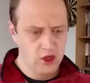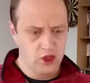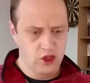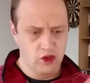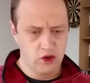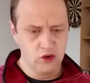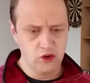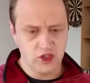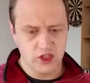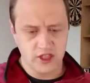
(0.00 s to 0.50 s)

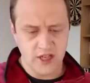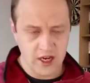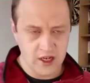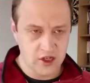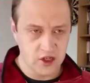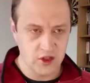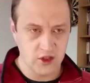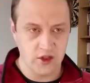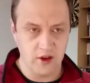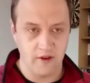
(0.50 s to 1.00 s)
huge
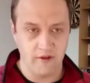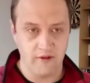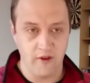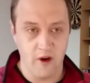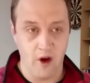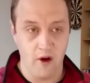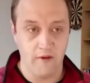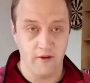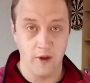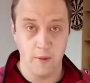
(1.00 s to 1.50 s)
sections of,
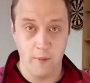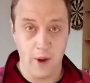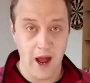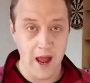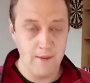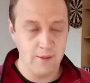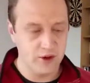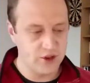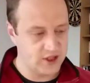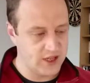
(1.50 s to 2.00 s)
of the
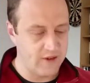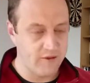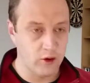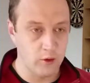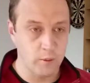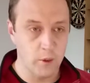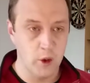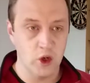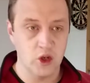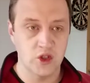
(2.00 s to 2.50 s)
Bible, several
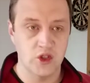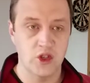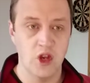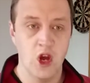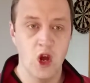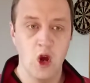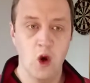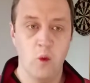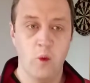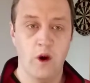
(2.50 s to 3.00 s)
books,
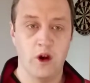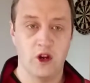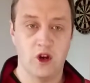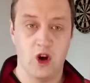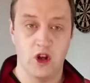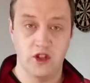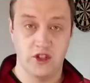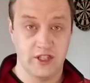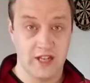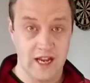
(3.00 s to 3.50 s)
where
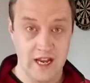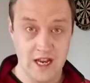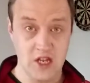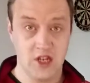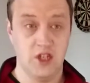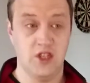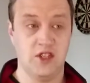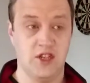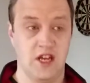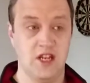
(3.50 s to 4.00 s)
God
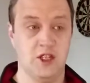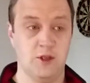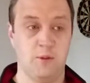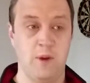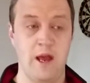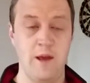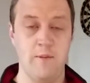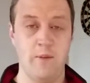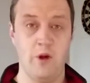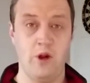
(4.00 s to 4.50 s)
teaches his
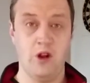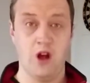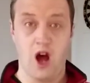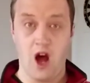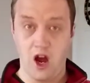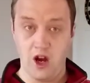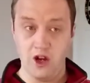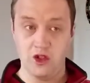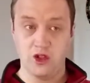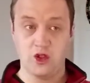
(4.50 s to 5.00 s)
people
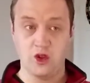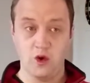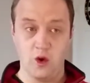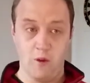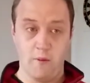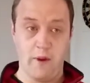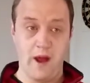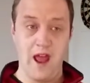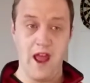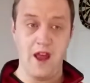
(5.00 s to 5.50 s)
how to
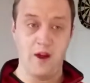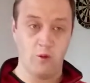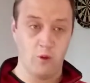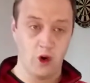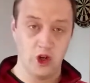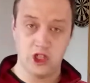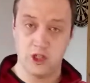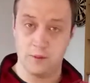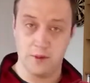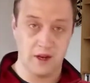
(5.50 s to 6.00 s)
obey and
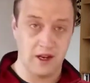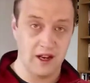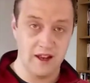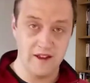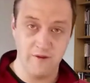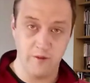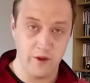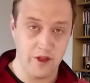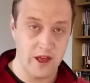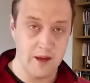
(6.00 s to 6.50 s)
worship and
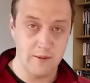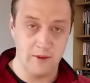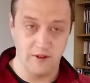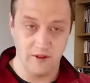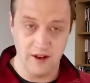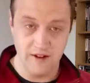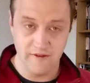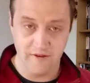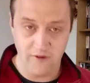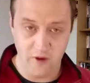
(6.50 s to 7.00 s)
live with him and
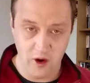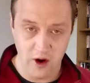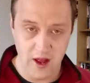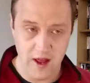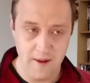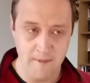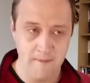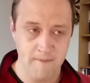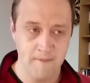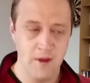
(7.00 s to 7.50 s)
live for
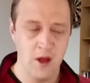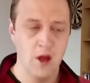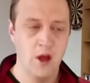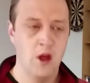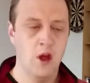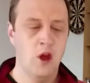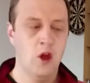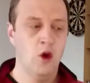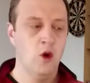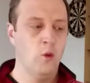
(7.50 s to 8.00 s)
him,
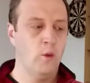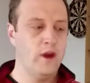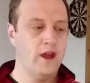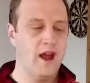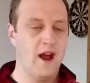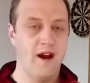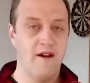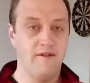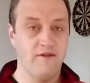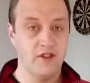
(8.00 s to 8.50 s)
we
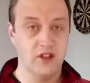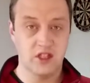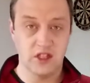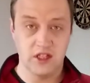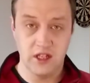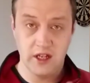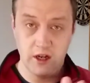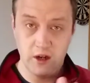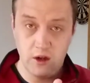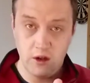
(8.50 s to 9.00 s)
have this
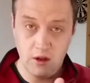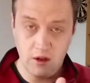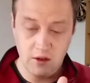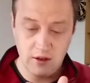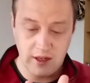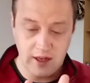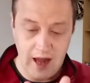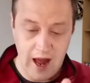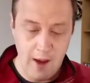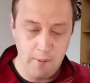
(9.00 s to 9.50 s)
little
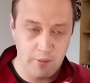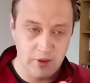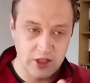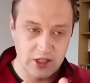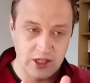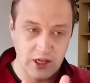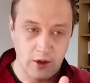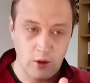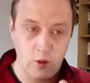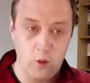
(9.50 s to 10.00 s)
gap,
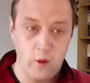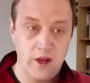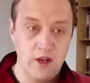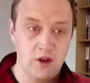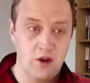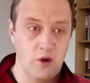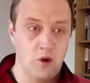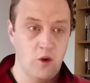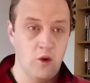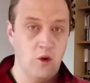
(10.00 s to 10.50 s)
this little
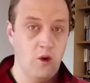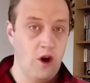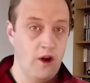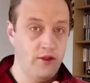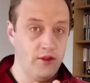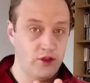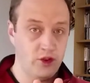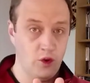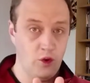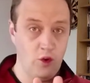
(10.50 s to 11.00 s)
window
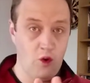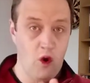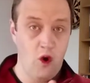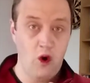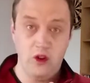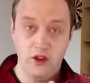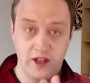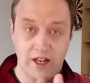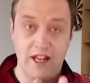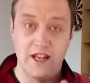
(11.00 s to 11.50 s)
onto
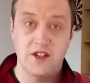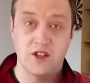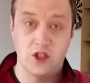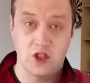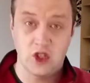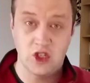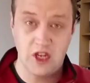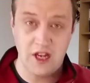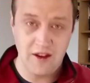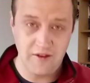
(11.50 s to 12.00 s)
all that he's
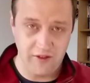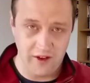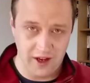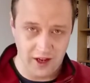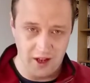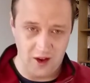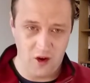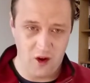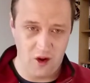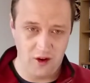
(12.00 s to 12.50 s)
achieving
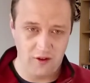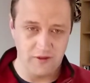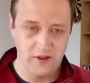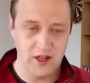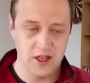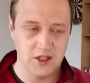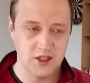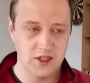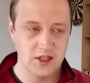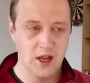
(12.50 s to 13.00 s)
in all of
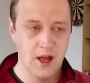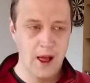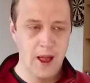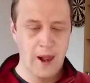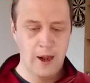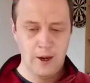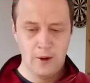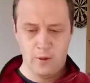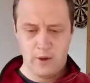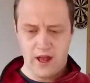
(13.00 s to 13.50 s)
this.
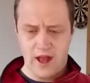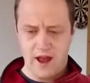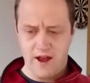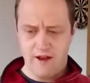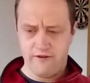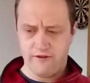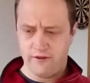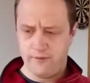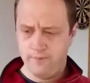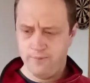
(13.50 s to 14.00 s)
We
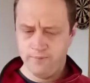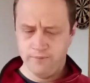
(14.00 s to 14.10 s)
have